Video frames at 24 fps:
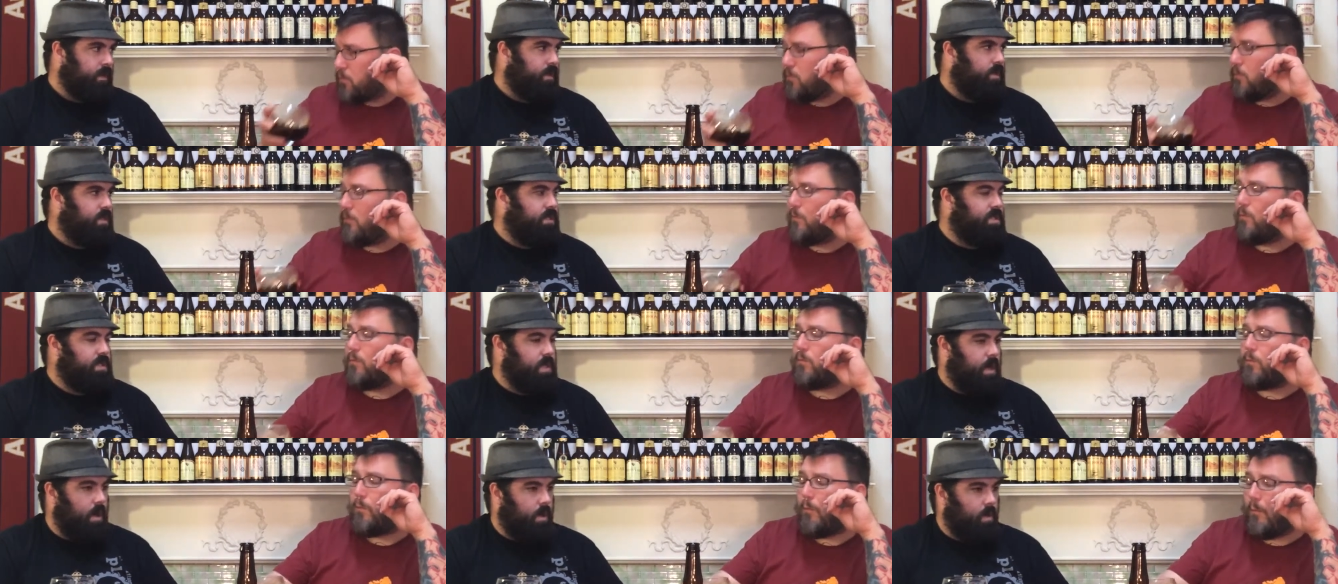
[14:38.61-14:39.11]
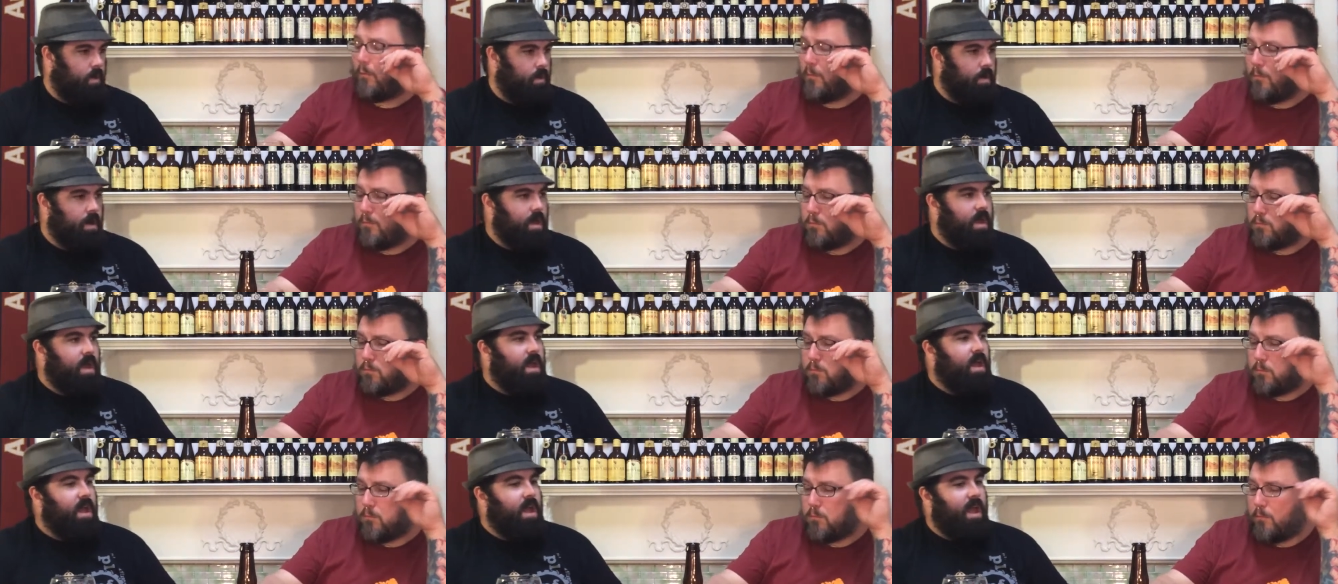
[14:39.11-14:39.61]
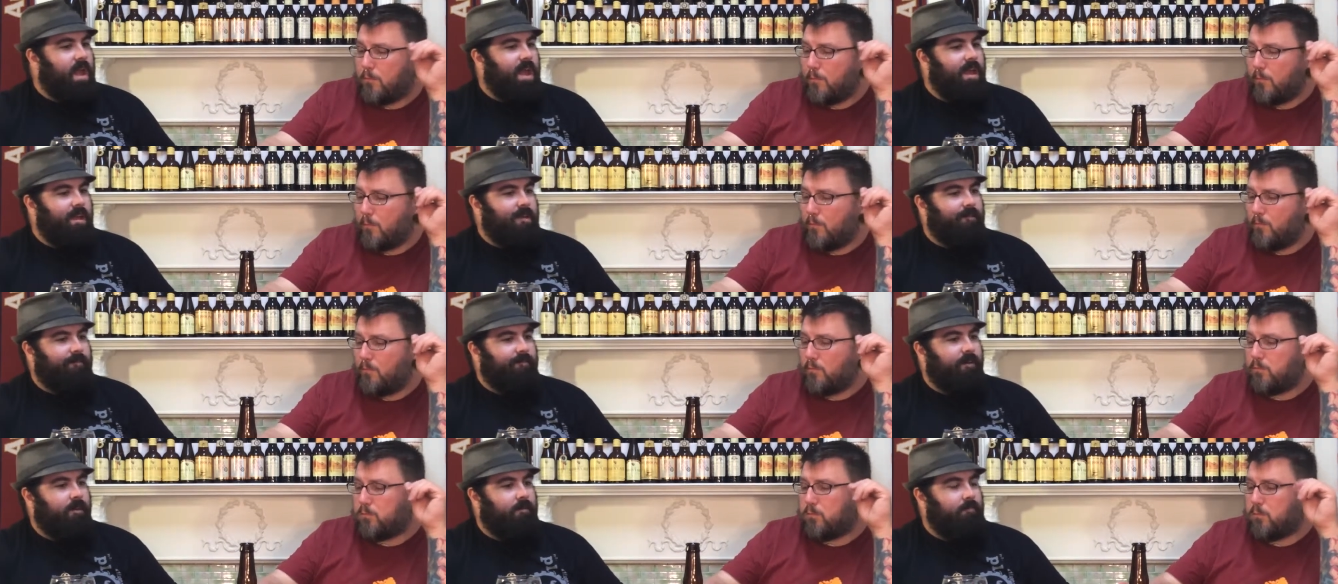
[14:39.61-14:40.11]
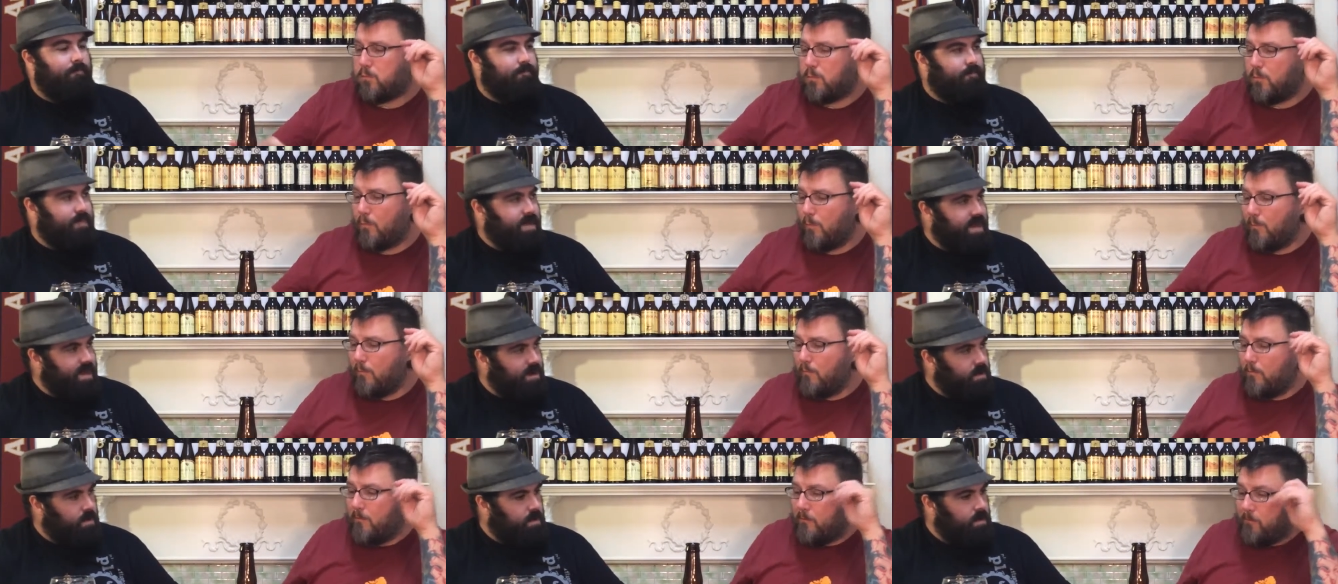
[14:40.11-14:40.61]
Speaker 1: So if a
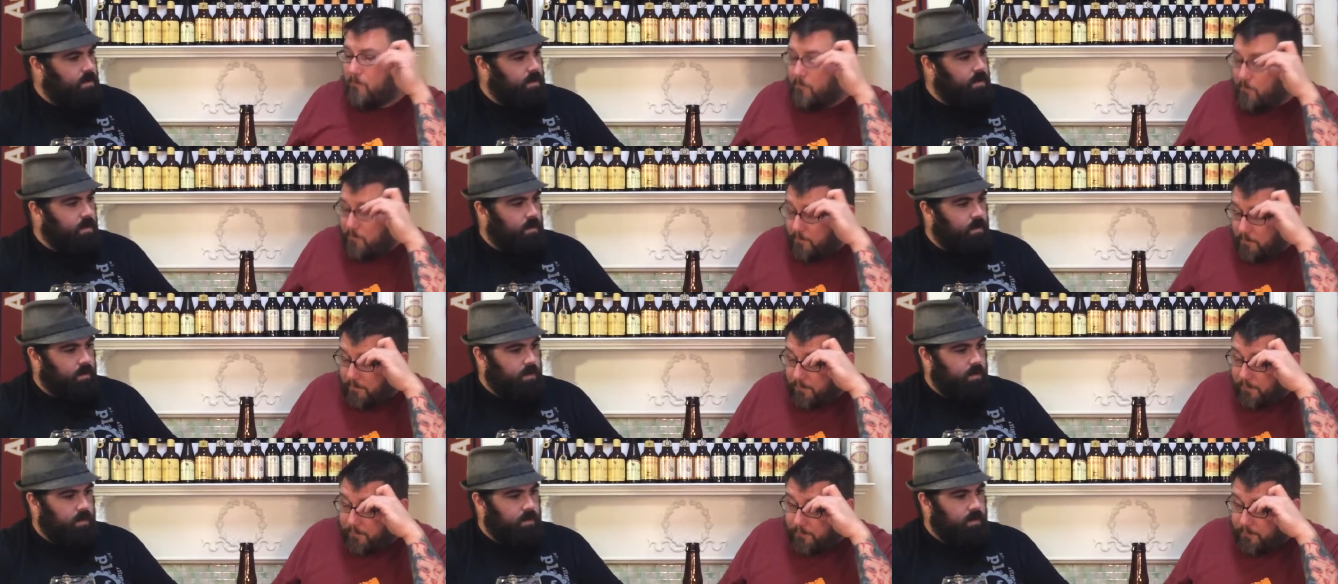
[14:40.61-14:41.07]
beer